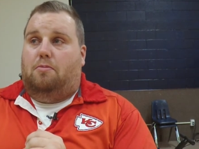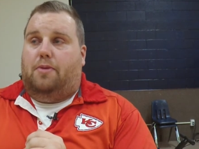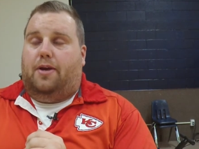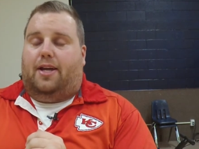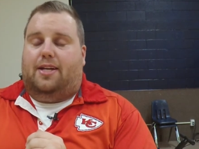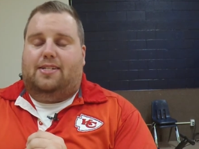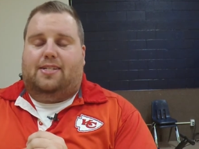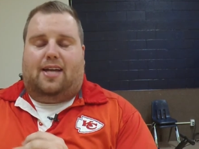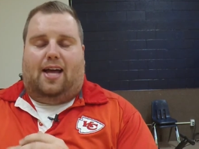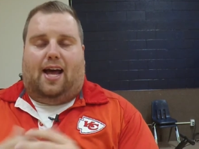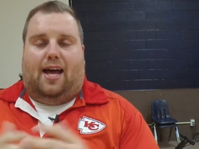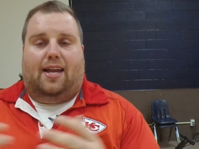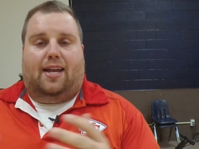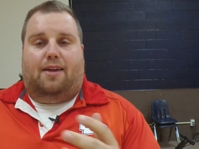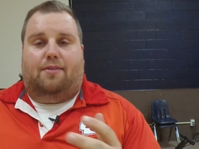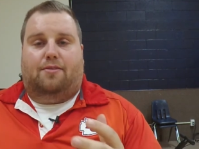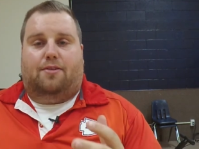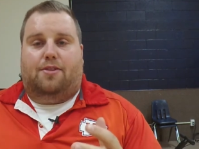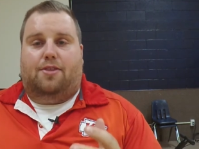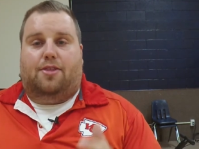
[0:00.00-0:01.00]
because I
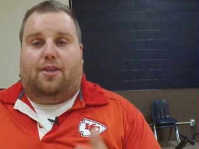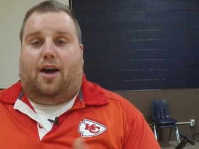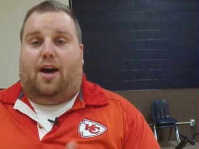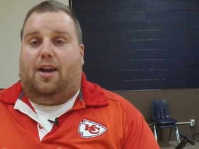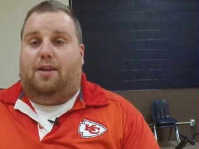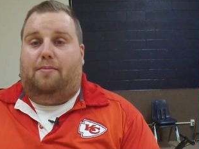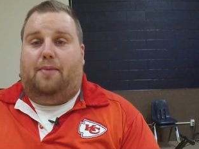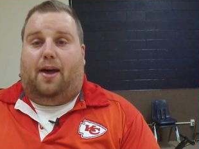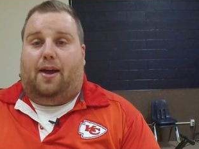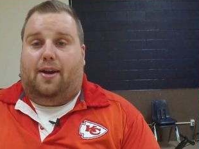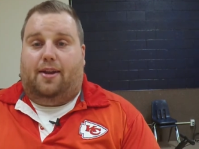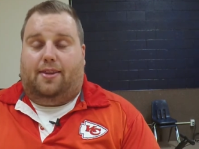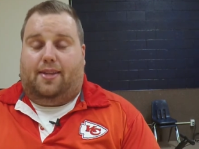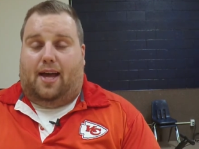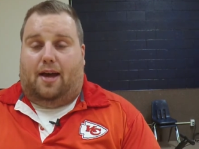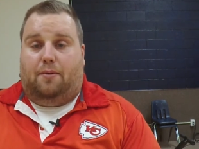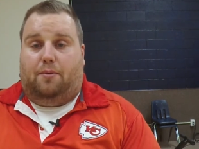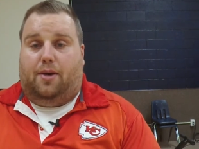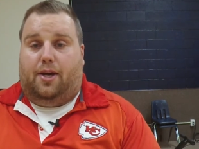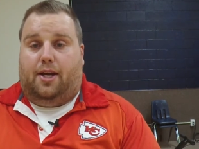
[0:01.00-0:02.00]
never thought about it
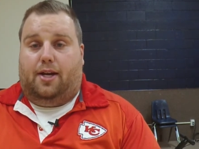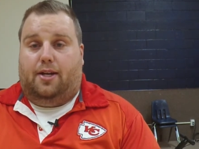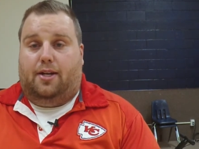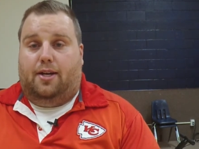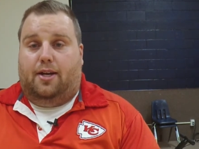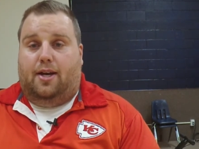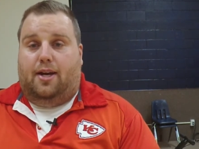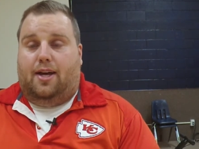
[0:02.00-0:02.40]
that way.